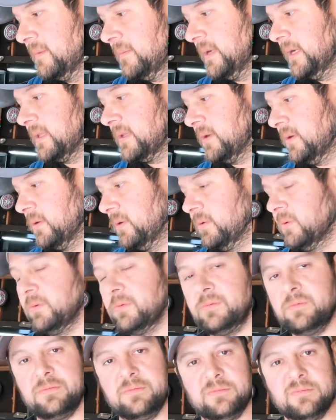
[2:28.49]
paint the
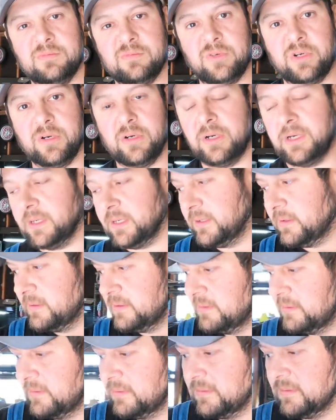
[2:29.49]
whole rear end,
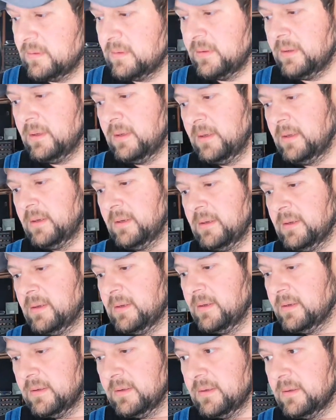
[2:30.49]

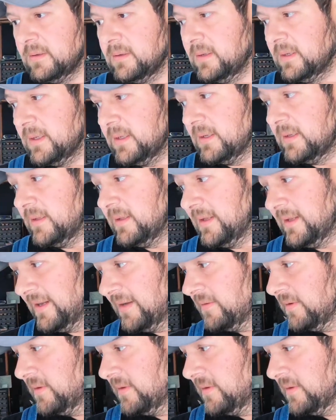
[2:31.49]
and then